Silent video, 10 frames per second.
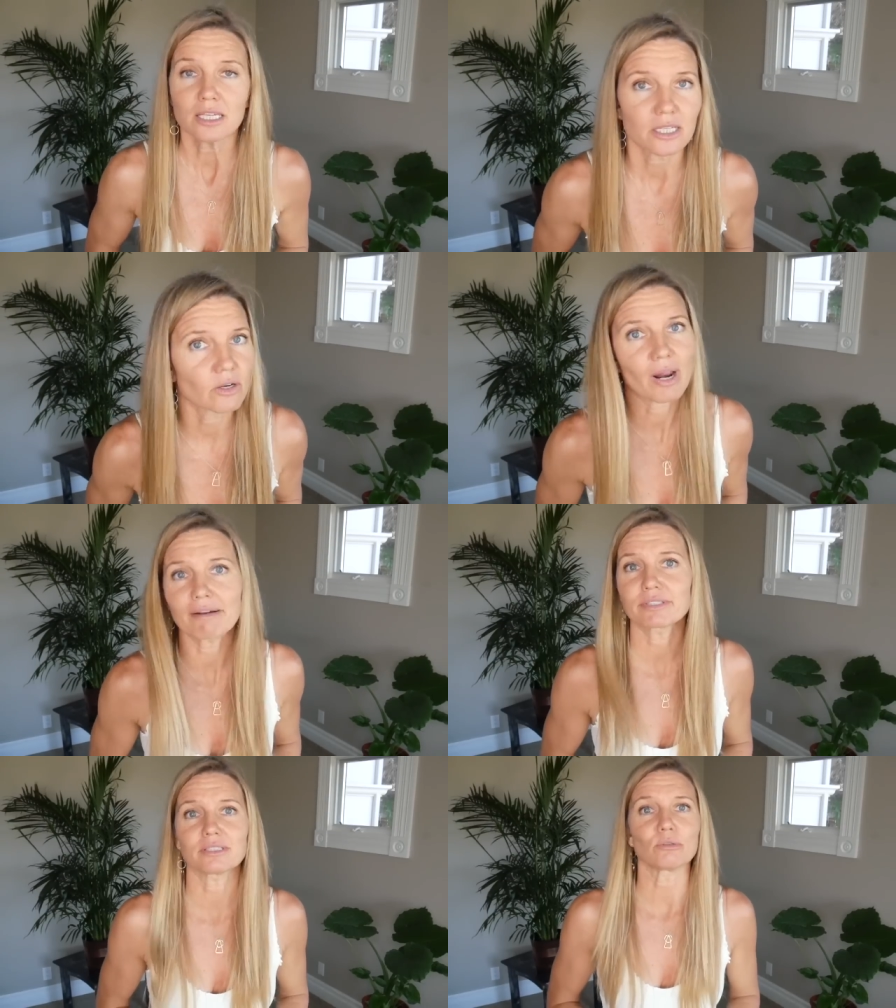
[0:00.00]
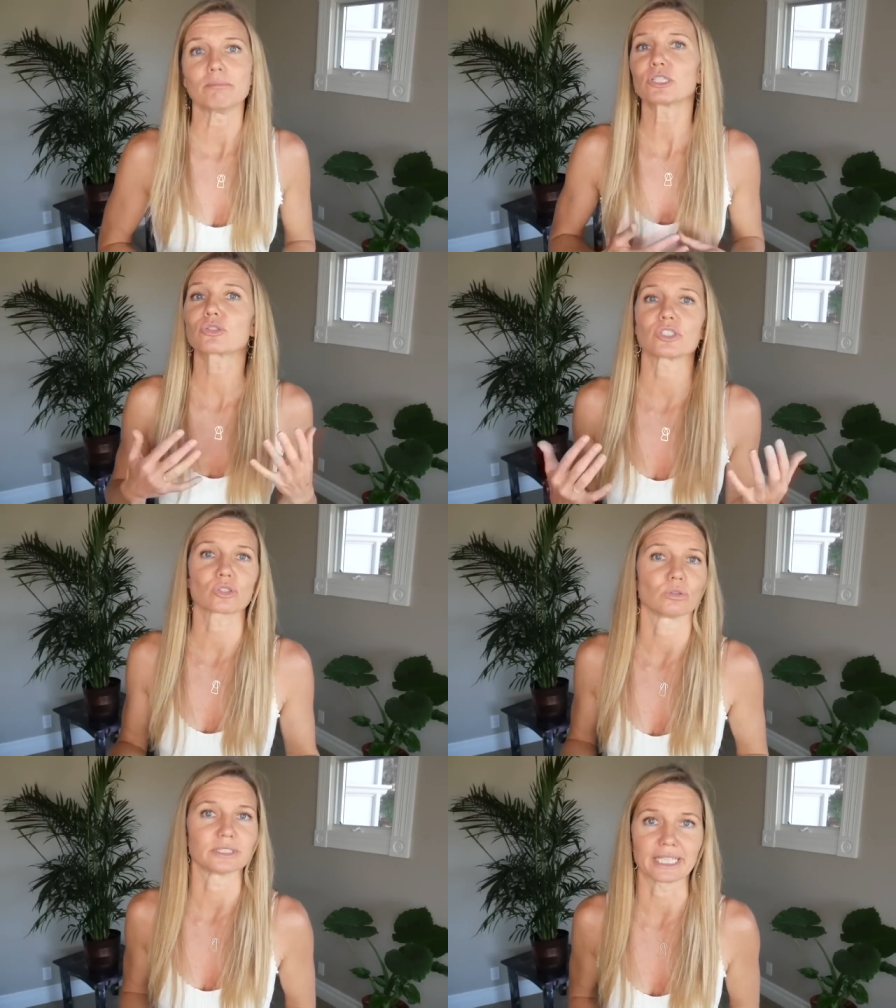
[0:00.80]
You don't have to do mystery
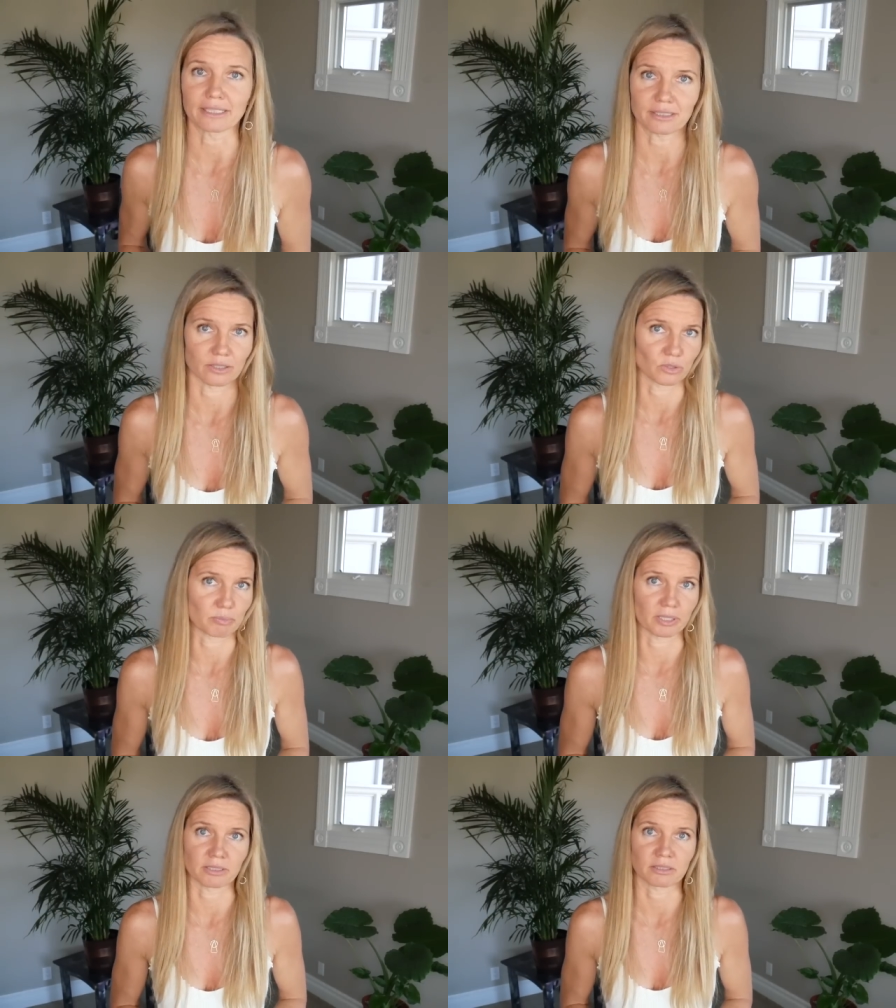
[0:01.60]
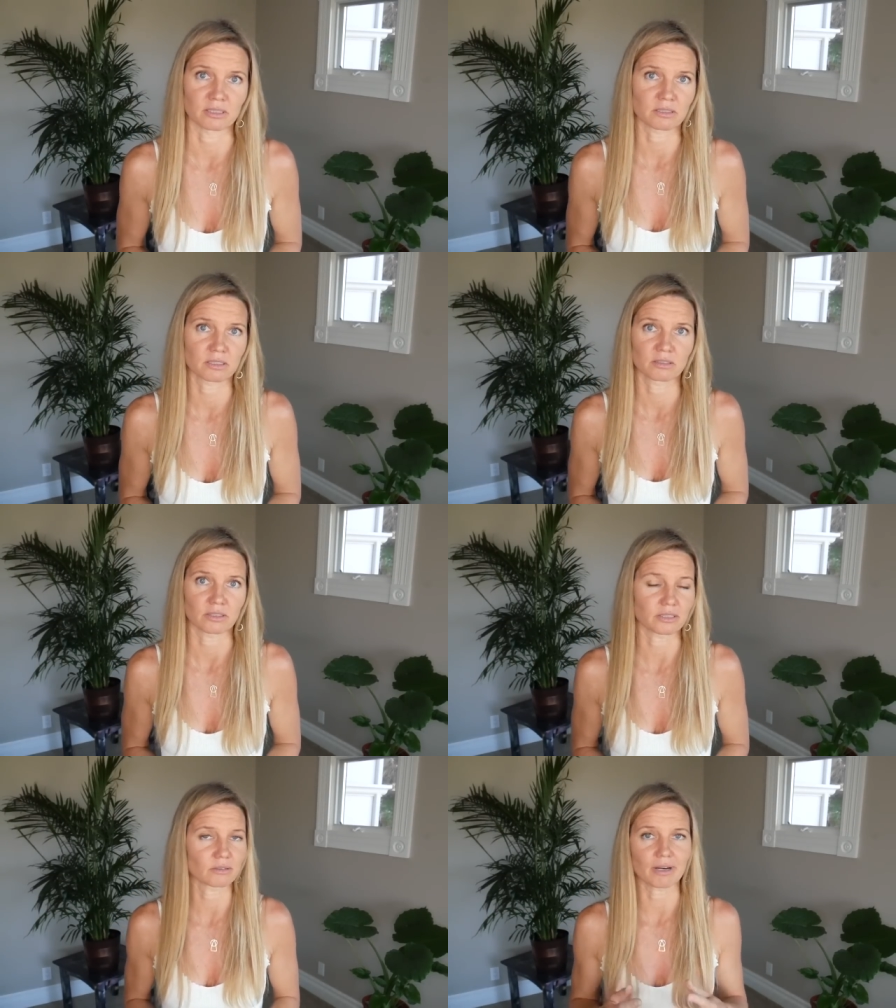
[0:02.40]
school to get to those places.
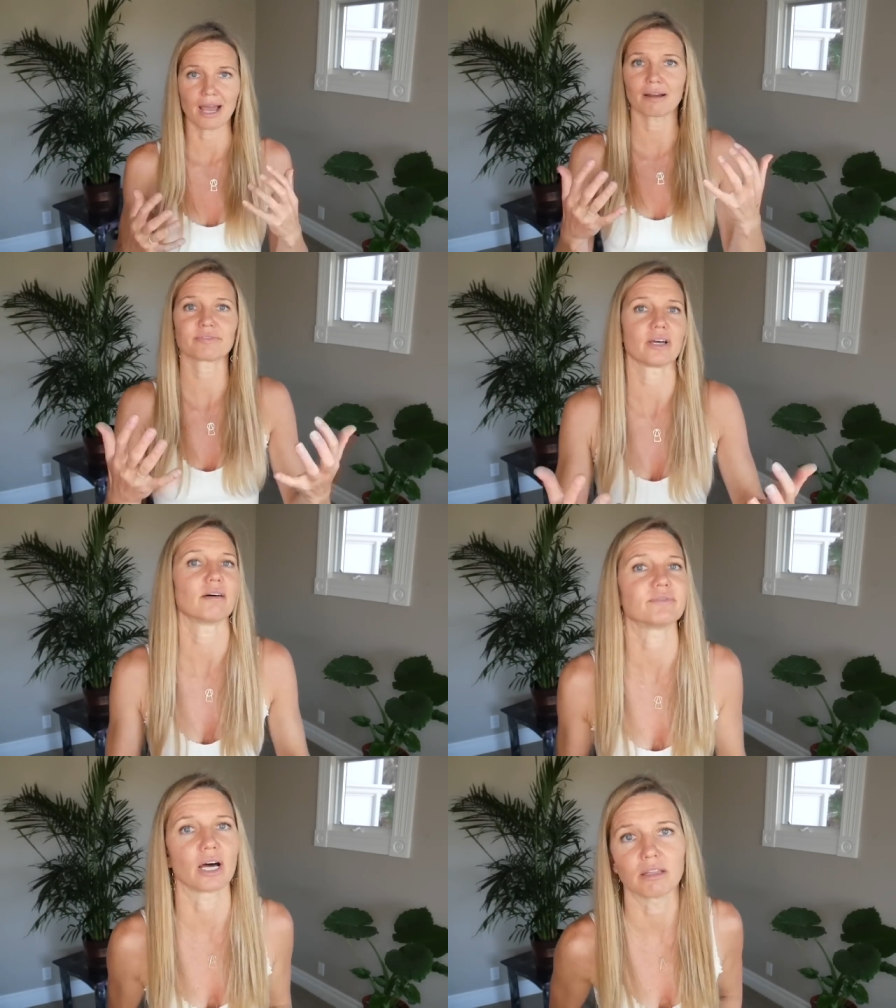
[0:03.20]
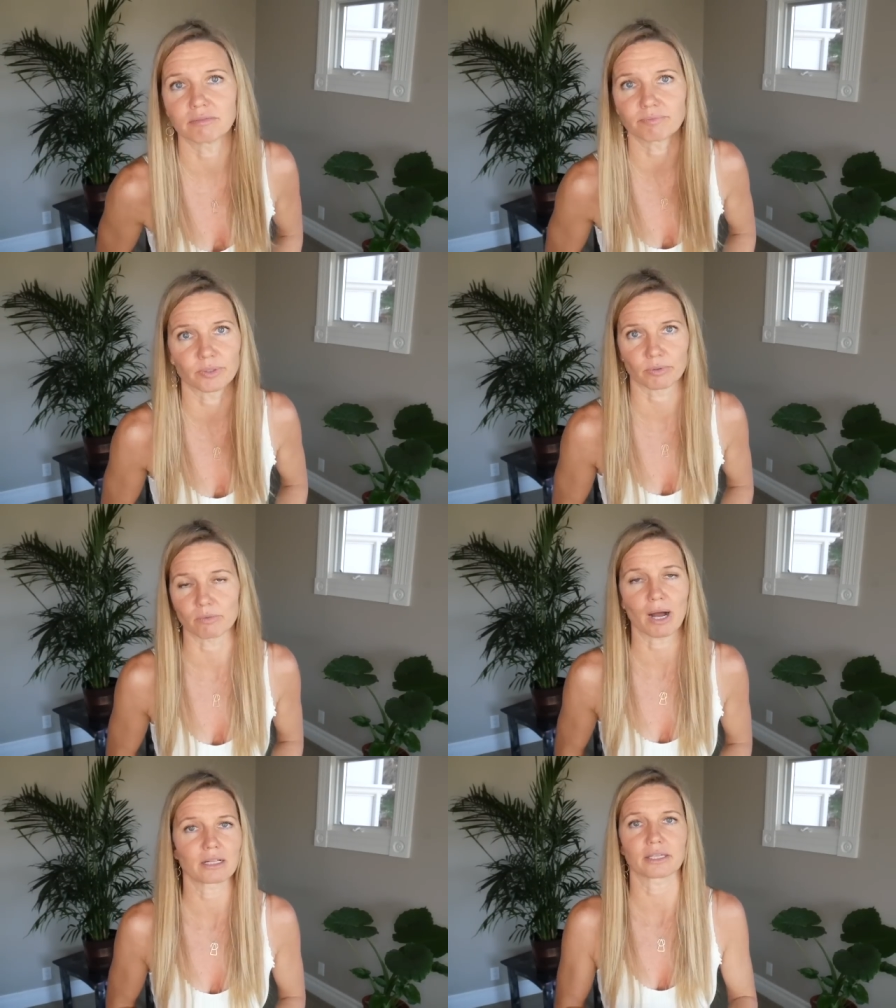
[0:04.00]
You don't have to have done the
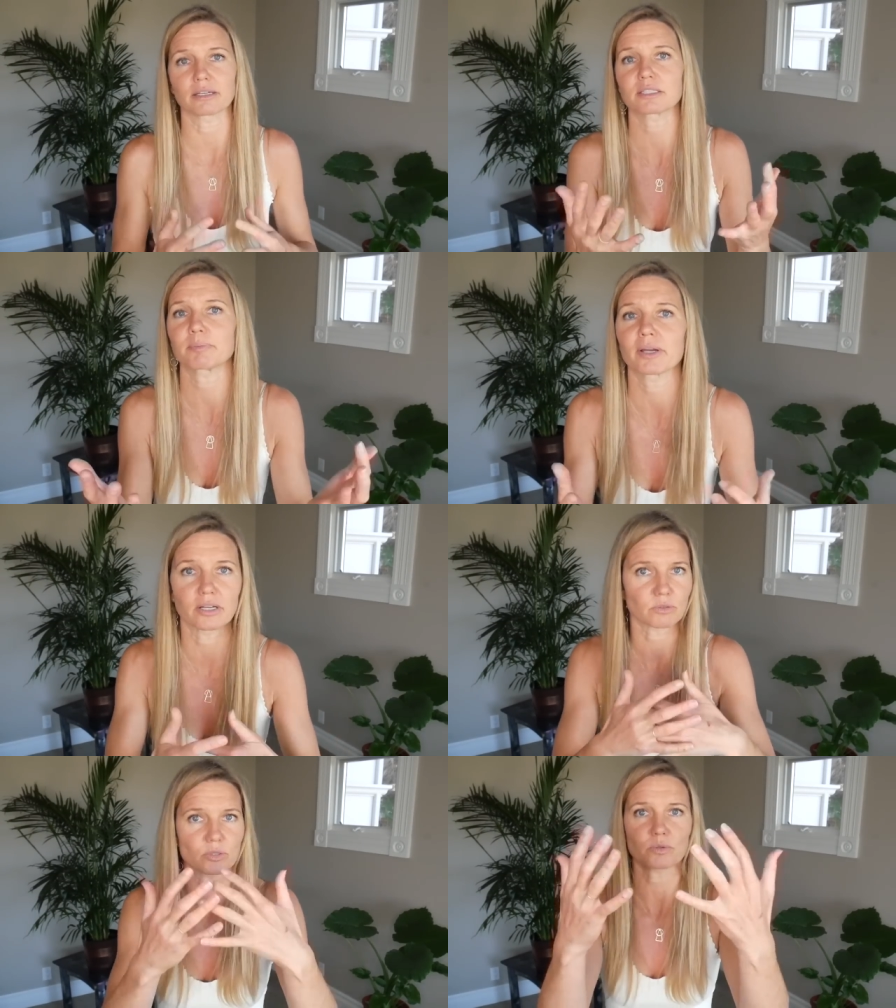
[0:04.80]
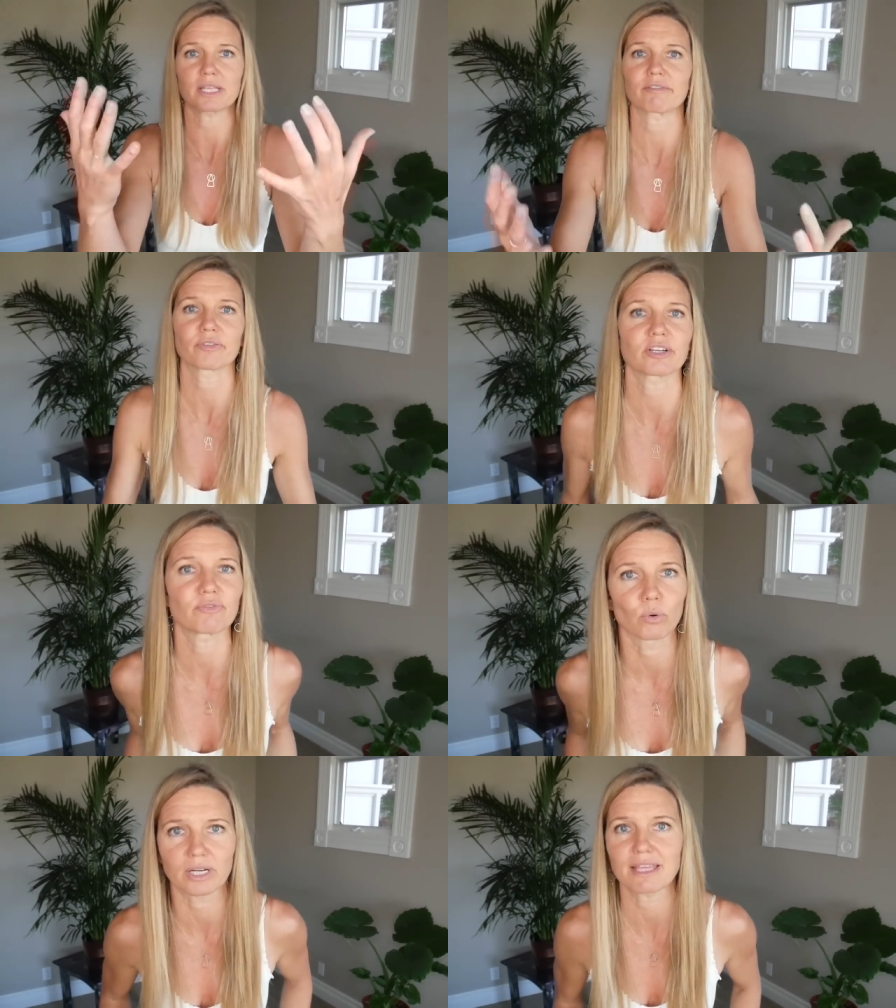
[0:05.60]
rewilding experience, which was that free
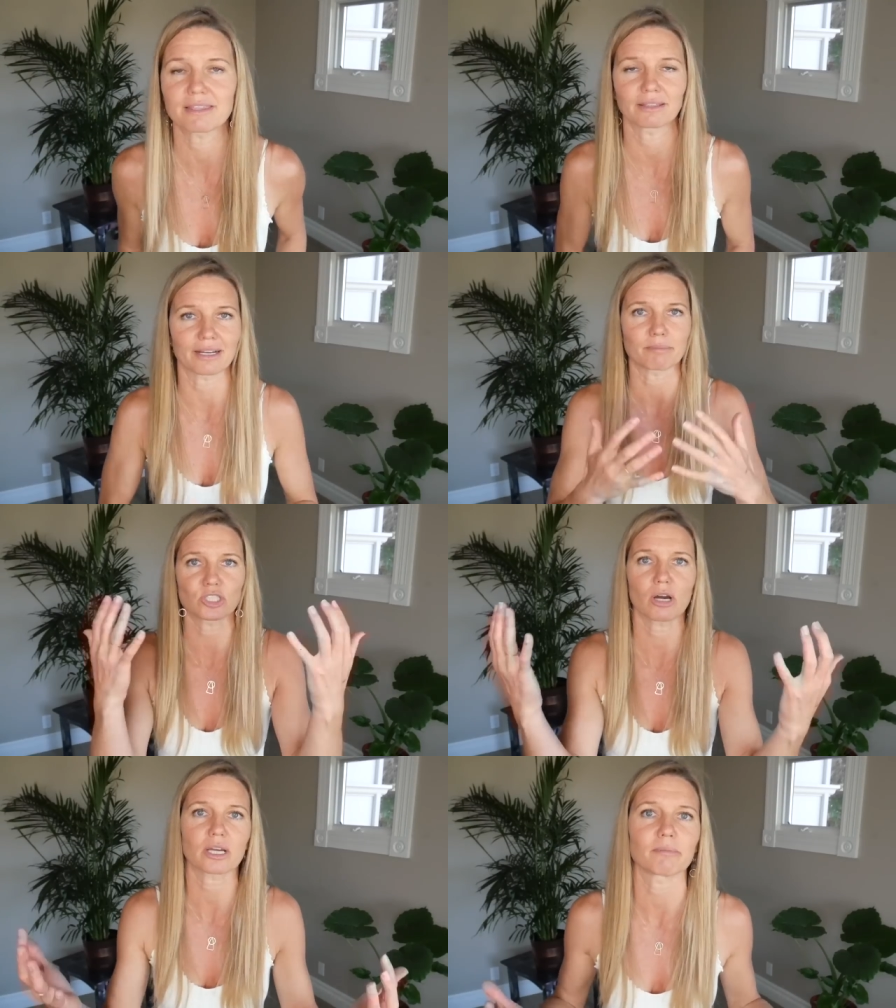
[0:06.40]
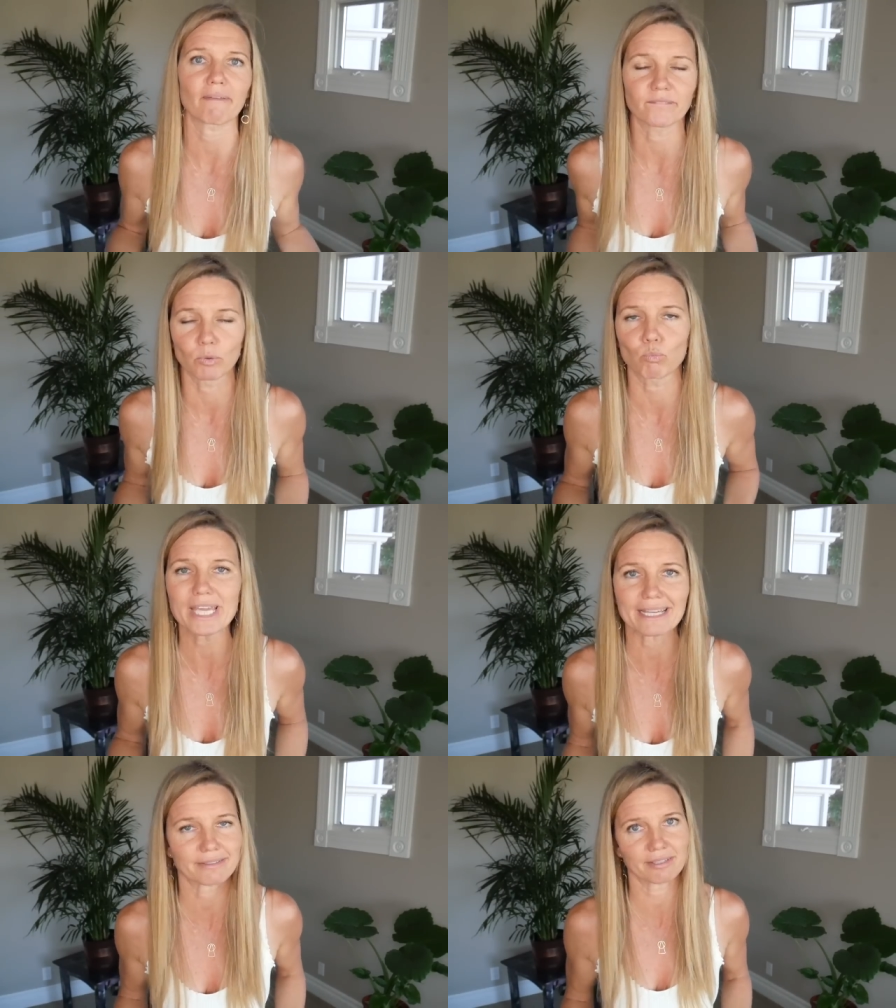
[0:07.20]
four day thing that I've been talking about for
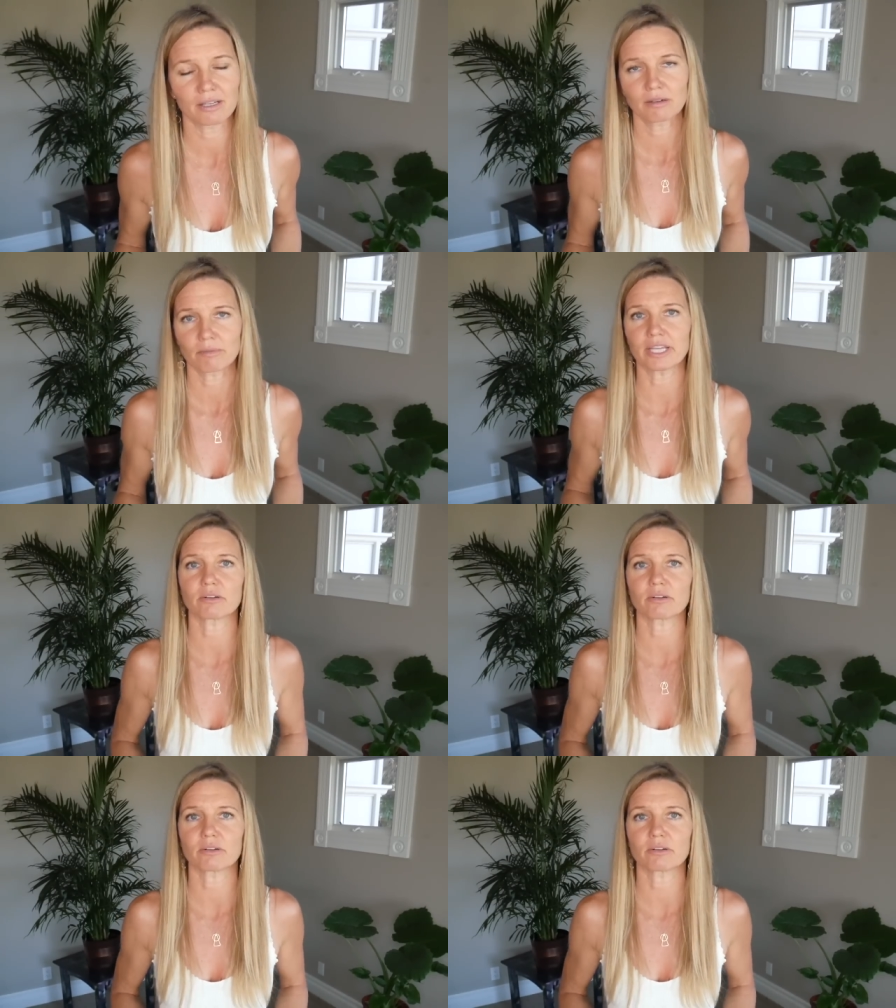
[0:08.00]
weeks, right?